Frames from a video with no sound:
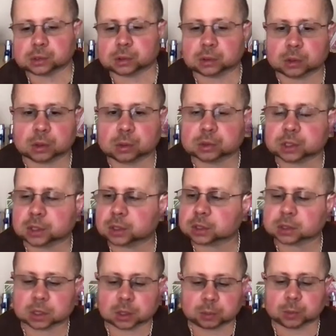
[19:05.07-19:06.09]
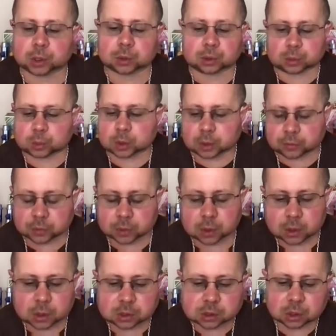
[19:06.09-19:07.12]
or goes into sleep mode or whatever.
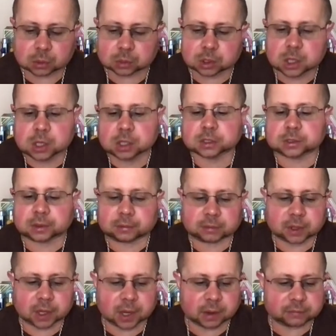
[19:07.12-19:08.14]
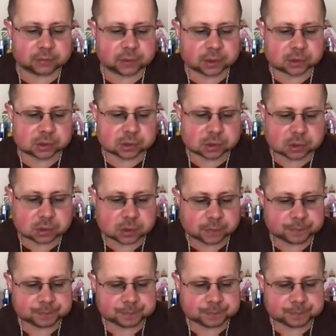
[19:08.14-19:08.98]
So 7.5 inches,